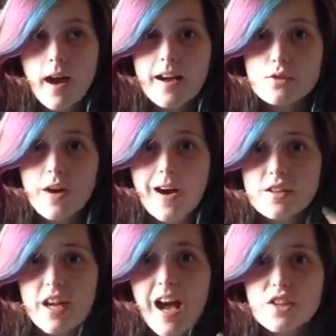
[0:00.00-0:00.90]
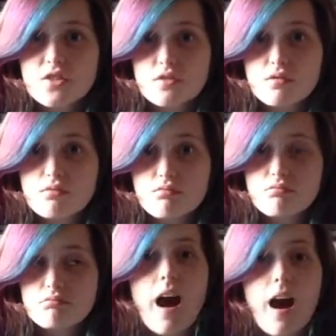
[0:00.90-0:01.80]
I attract cats.
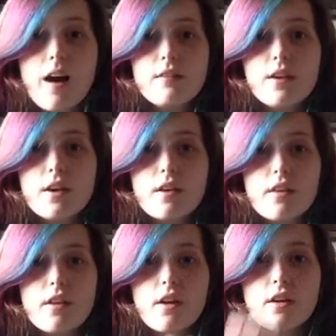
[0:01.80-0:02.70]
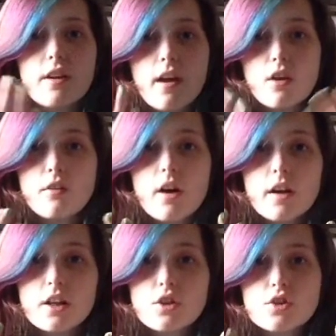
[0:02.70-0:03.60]
I've learned that nail
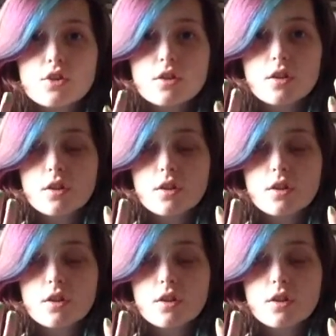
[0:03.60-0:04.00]
varnish